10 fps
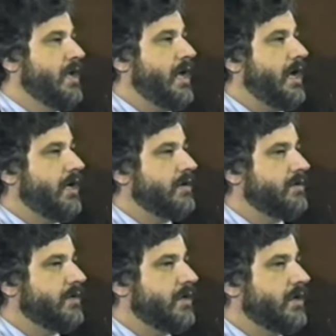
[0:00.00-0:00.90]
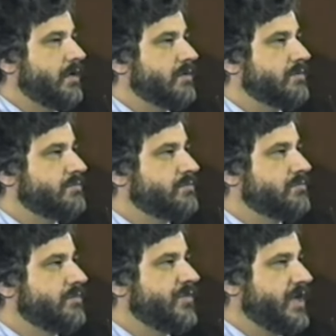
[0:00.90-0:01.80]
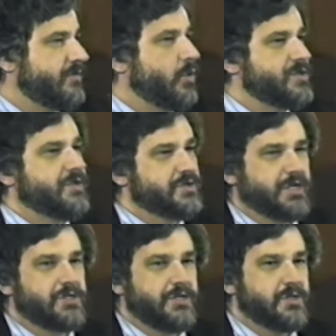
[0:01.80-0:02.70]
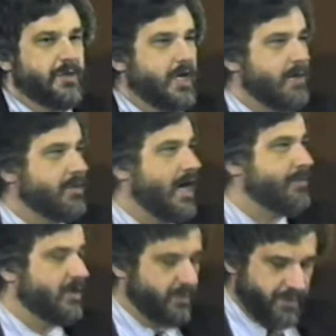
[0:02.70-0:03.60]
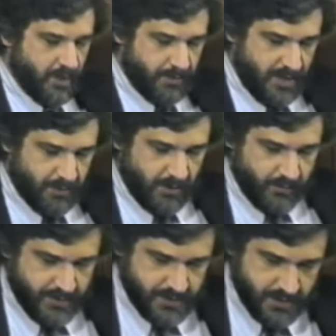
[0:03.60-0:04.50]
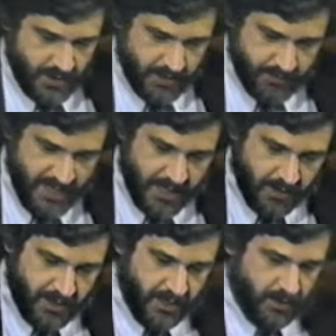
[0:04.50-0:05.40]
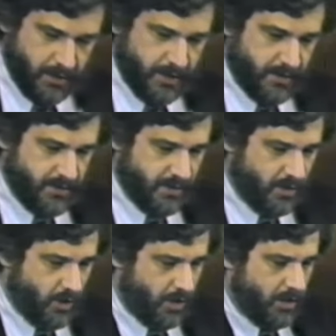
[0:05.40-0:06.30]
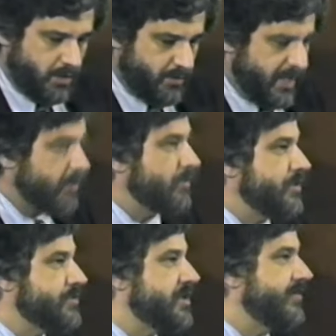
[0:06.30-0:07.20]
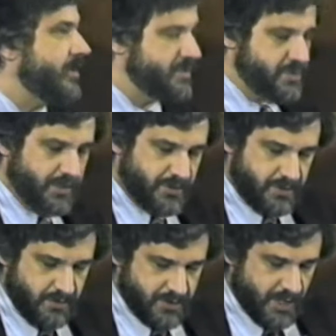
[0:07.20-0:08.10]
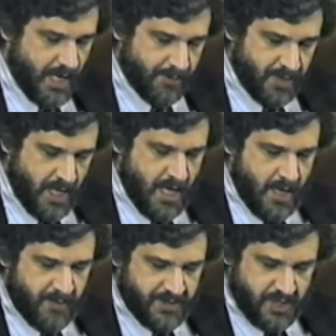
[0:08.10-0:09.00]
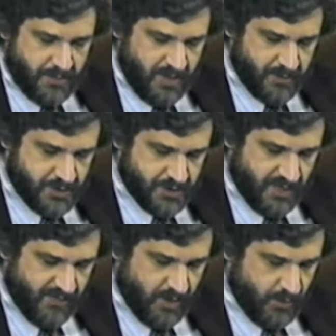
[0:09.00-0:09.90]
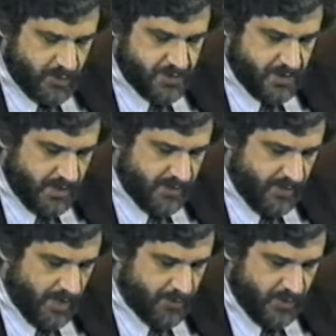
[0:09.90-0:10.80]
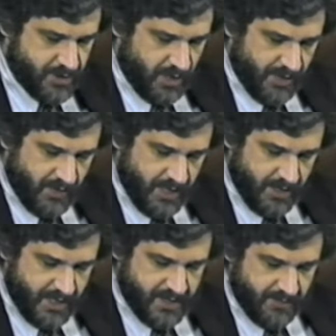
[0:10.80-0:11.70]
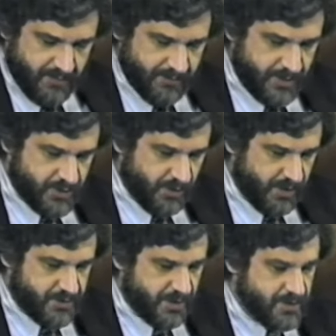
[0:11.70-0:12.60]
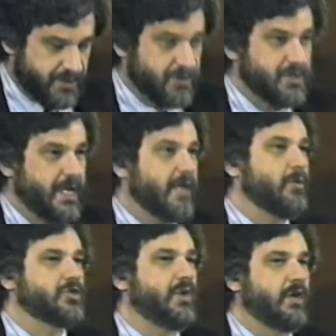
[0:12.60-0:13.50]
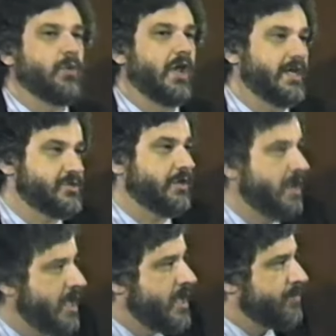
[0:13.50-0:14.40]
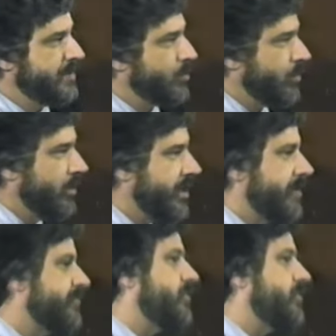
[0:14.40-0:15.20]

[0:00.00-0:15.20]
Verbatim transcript: And uh, then, of course, in the 60s, it became popular with young people and was uh, made illegal, and uh, all medical use of it has since stopped. PCP was discovered, was uh, developed originally in the late 1950s and early 60s as an animal tranquilizer. People were looking